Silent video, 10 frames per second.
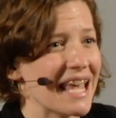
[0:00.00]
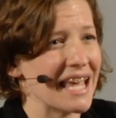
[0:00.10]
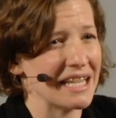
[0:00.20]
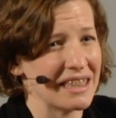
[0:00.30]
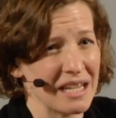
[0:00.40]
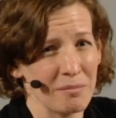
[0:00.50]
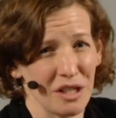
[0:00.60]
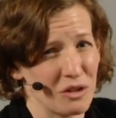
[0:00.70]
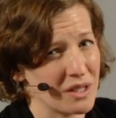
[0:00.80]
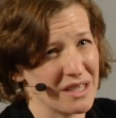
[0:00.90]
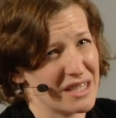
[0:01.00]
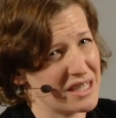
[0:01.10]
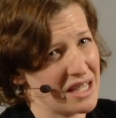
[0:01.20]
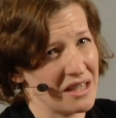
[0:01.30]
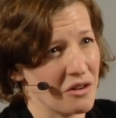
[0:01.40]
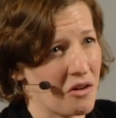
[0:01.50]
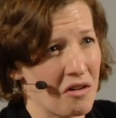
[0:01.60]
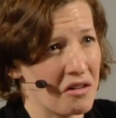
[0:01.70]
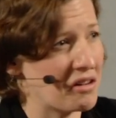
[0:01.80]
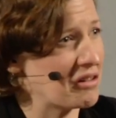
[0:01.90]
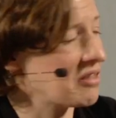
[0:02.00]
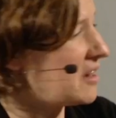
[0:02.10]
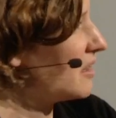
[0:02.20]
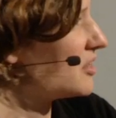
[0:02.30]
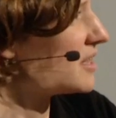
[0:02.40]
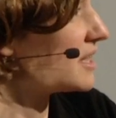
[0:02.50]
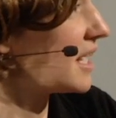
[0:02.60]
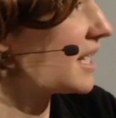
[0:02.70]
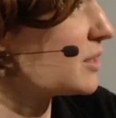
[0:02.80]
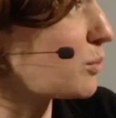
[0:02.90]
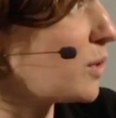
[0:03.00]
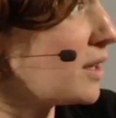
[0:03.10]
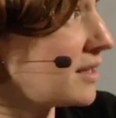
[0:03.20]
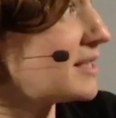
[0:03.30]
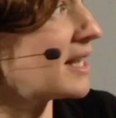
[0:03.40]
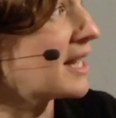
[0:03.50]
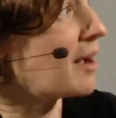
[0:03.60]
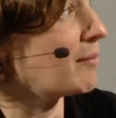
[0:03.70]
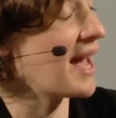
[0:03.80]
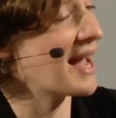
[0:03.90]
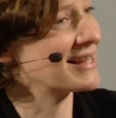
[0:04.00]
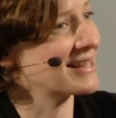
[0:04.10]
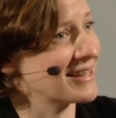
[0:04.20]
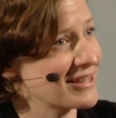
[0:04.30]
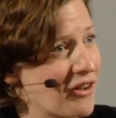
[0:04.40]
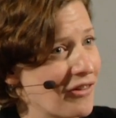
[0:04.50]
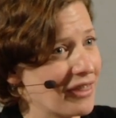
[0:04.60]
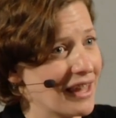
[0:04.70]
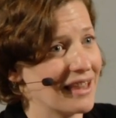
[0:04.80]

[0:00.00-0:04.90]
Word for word: say anything, but you can see the horror. They're just like, it's worse than how my accent has gone. Like